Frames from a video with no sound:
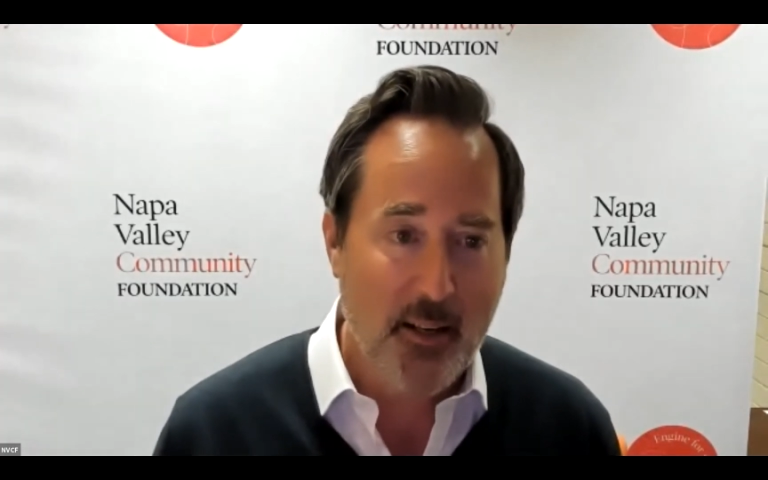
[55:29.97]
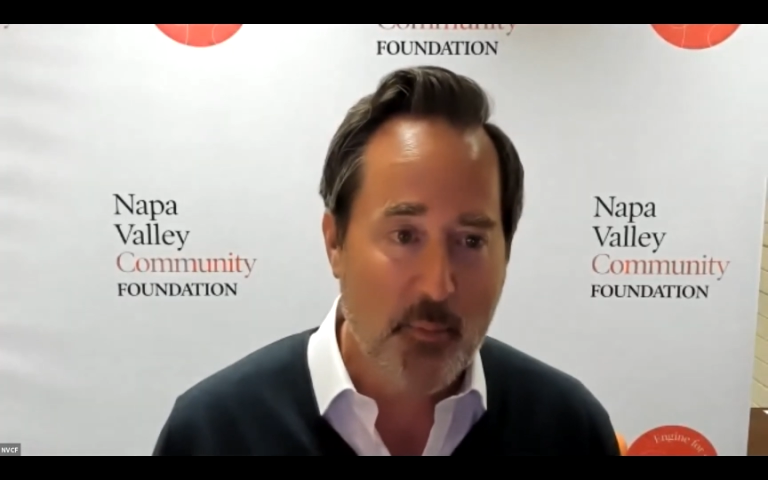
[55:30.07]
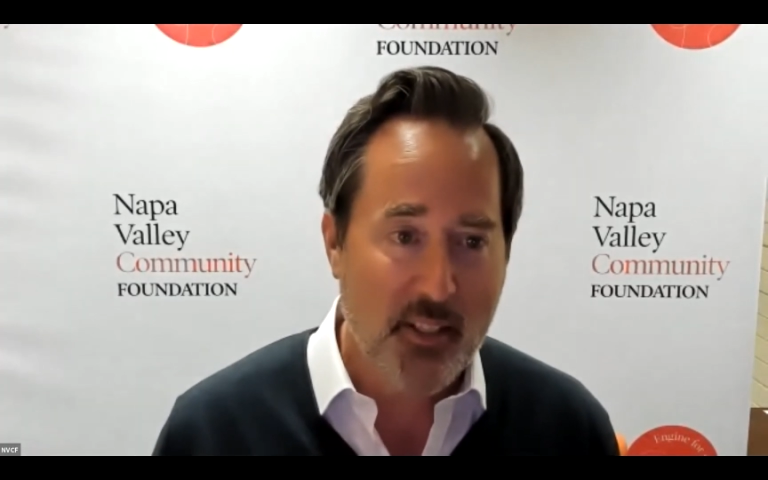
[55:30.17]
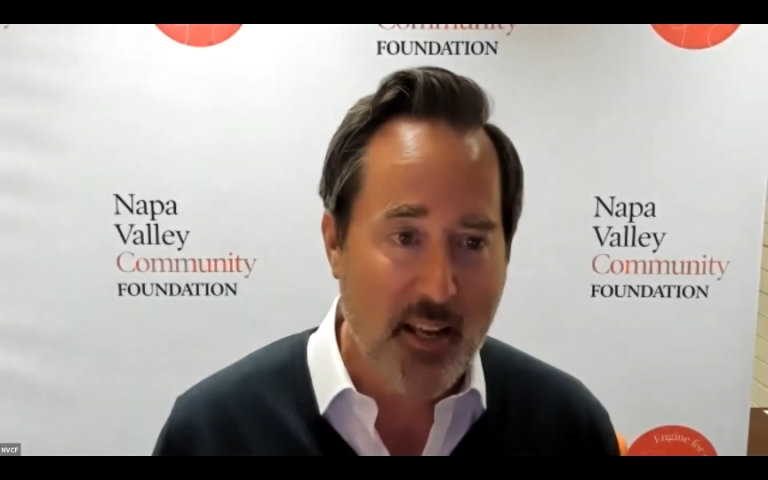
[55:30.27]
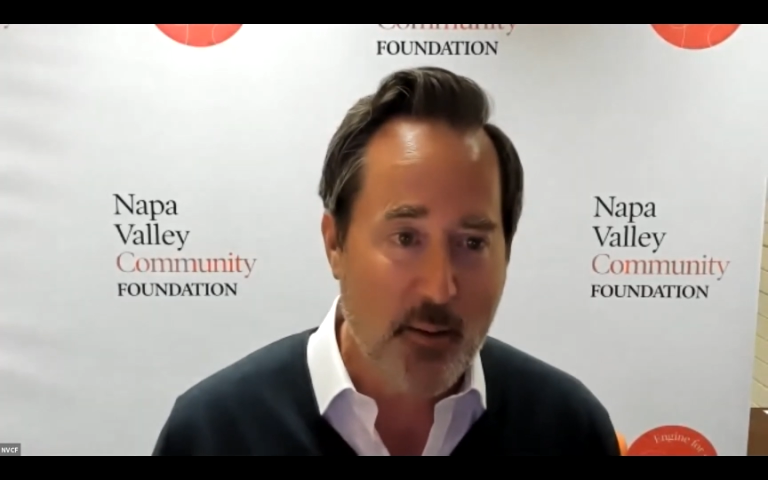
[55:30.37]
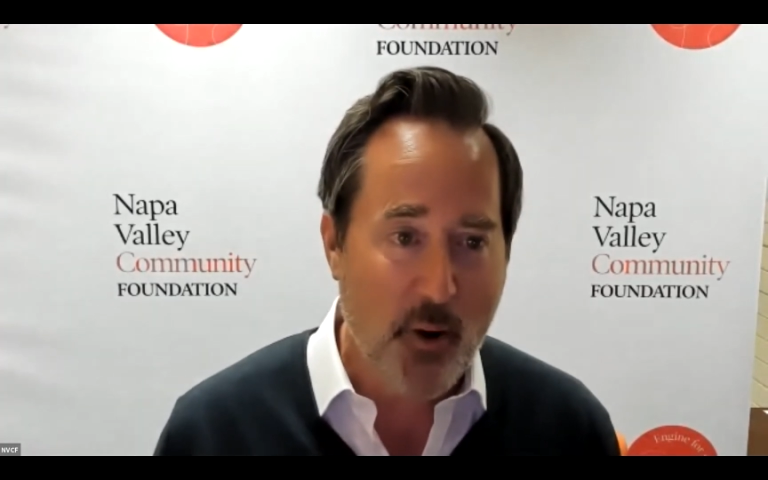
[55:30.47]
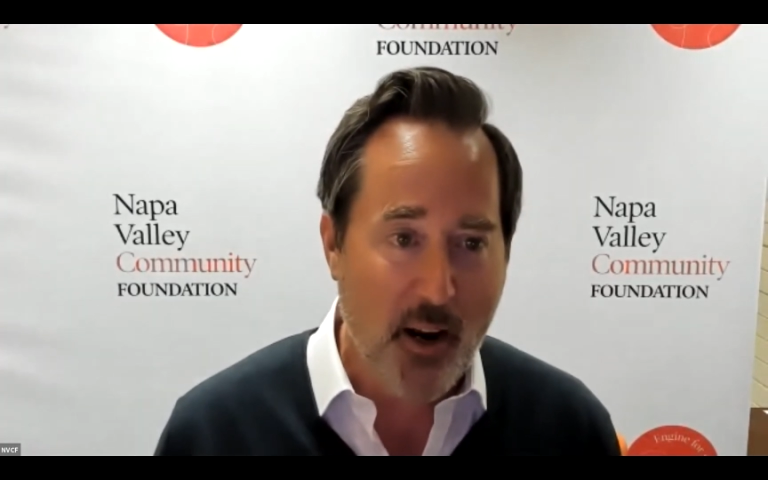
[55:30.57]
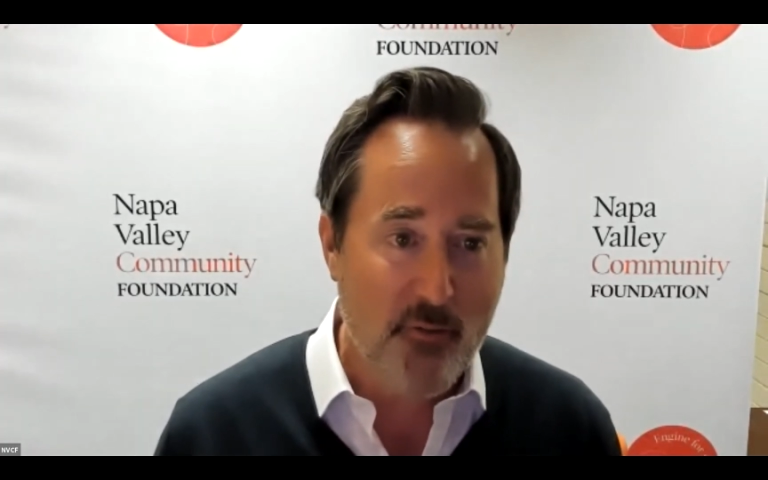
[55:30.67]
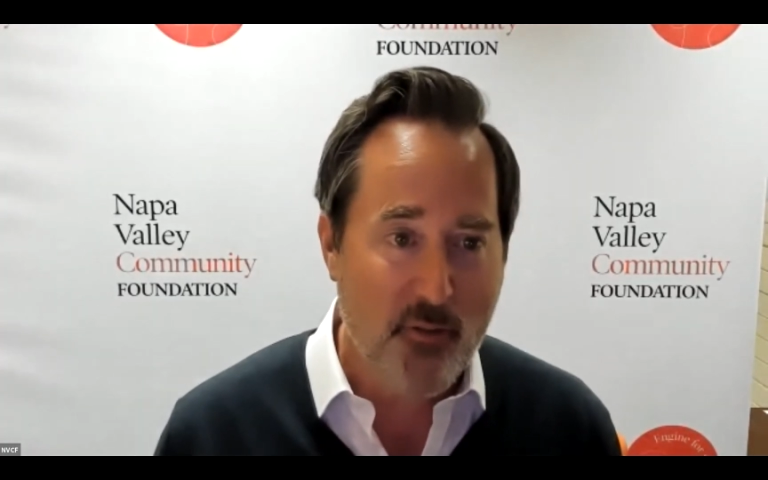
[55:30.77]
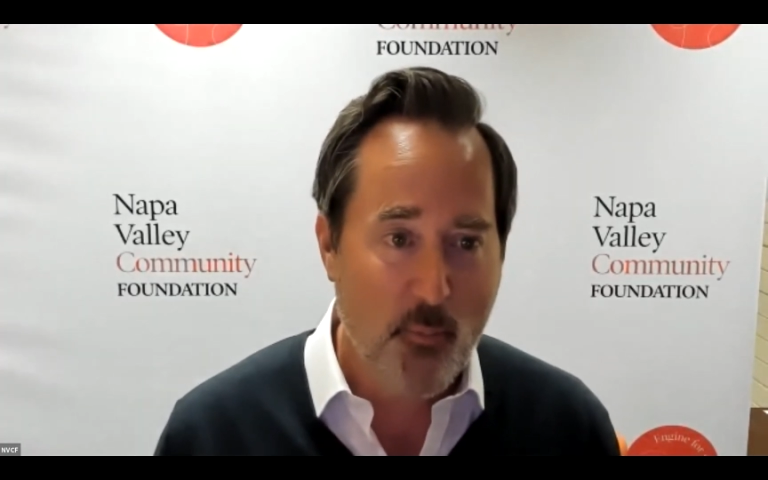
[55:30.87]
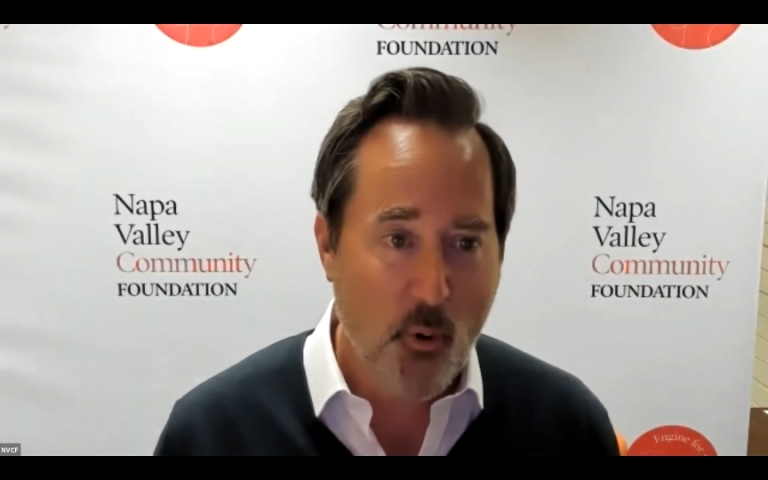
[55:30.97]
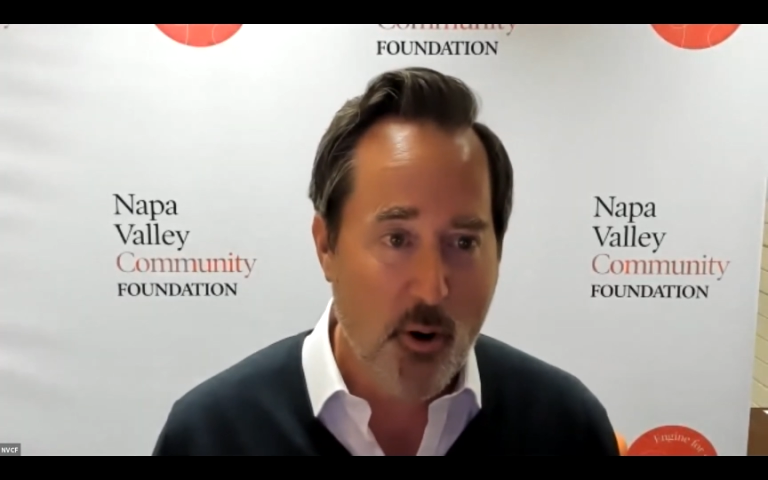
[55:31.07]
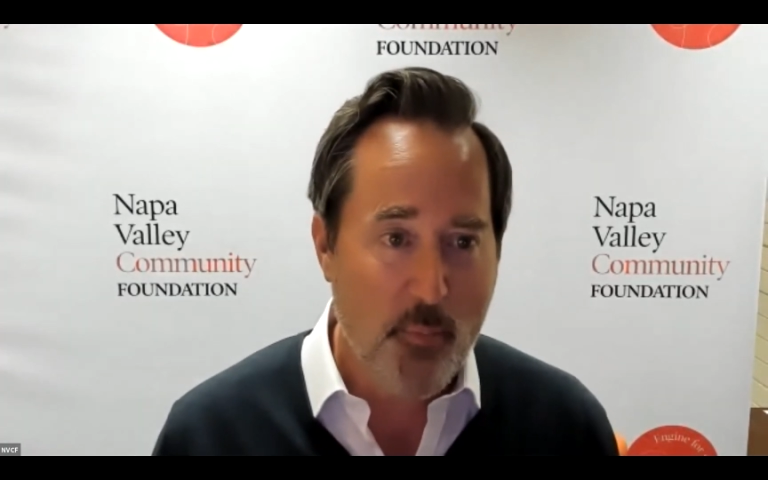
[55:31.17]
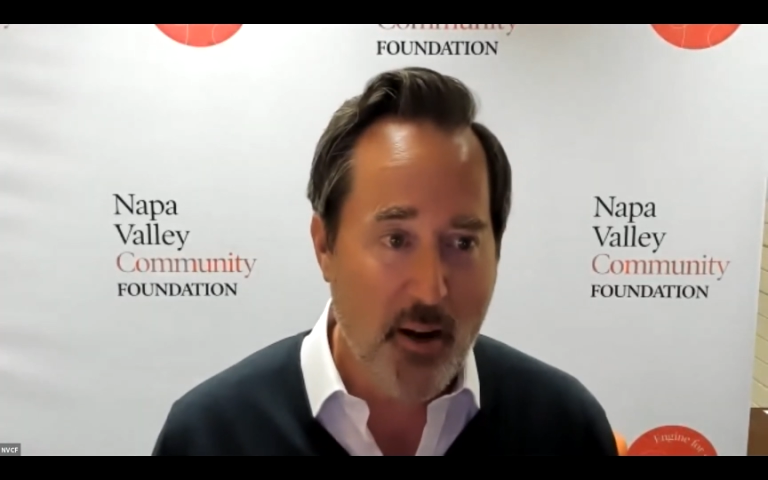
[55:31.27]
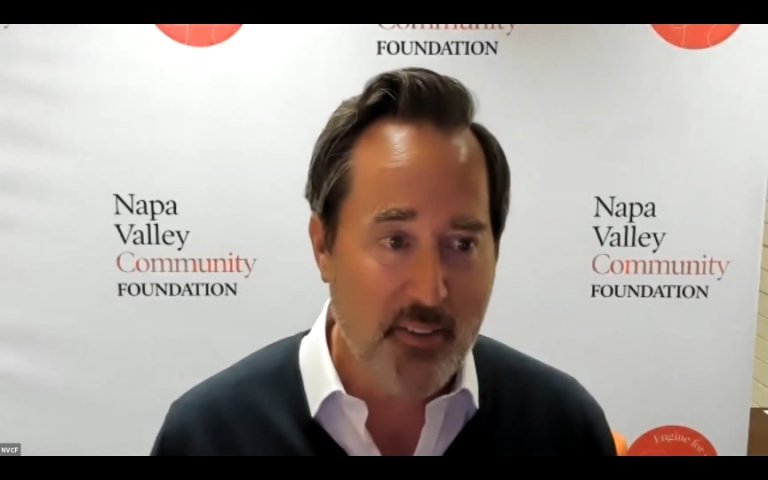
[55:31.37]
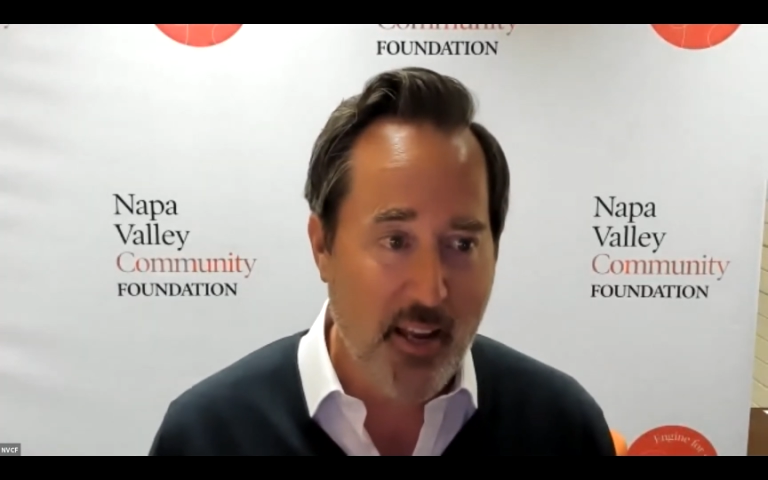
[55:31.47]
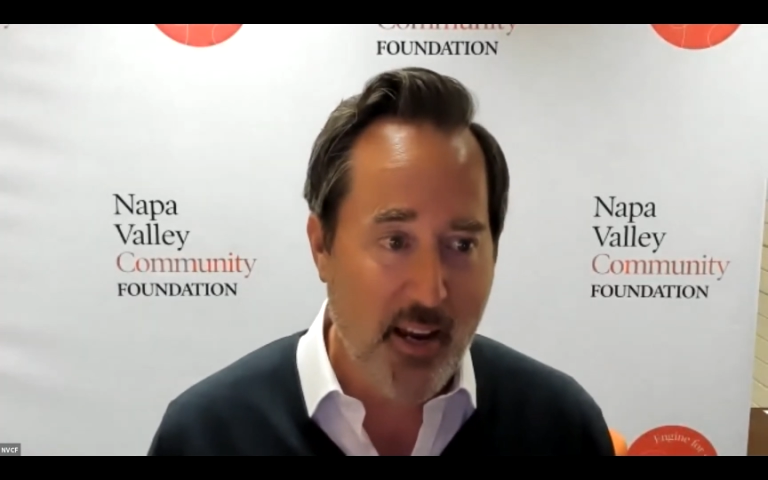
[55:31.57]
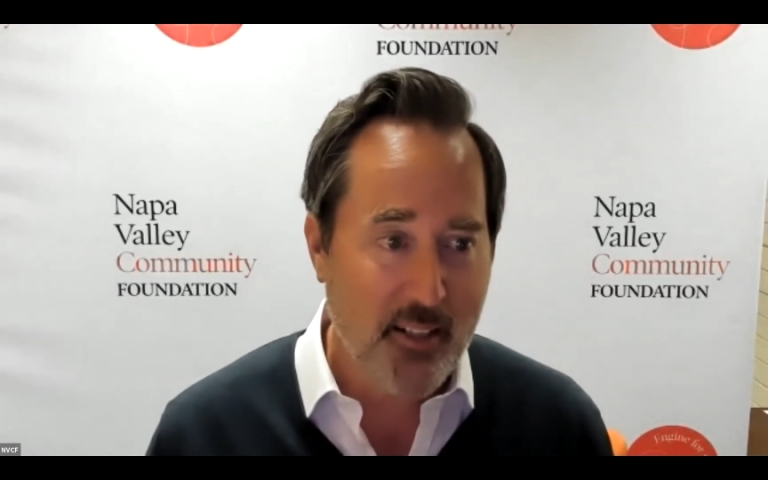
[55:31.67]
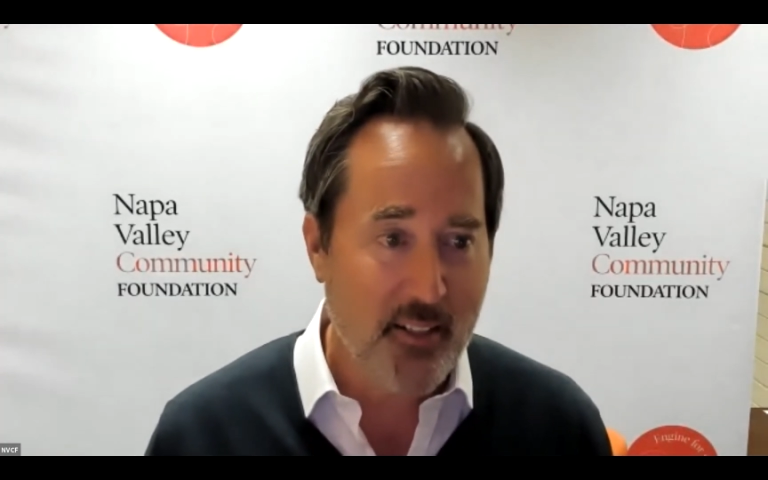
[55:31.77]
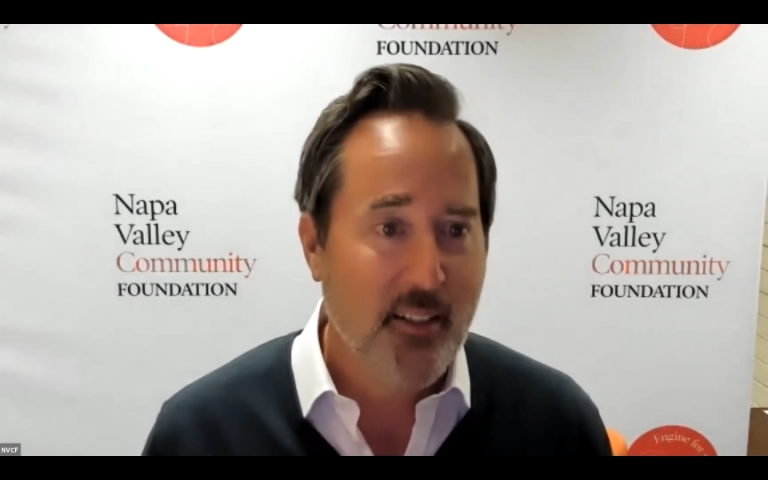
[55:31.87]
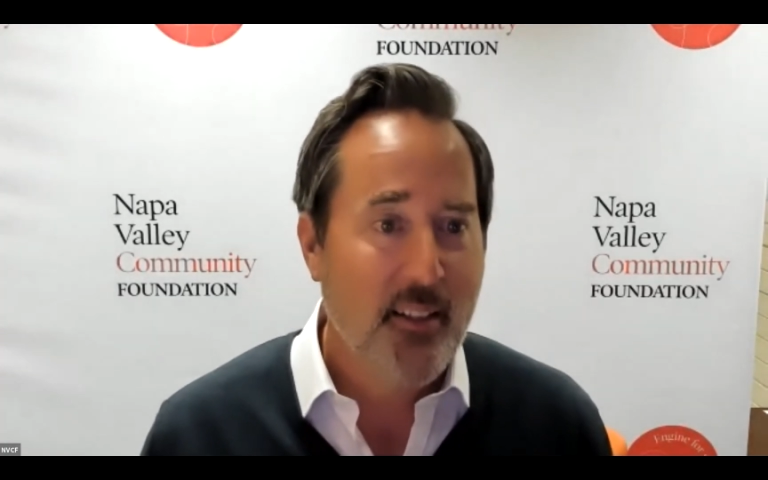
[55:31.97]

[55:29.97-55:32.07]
Stand by for more about that.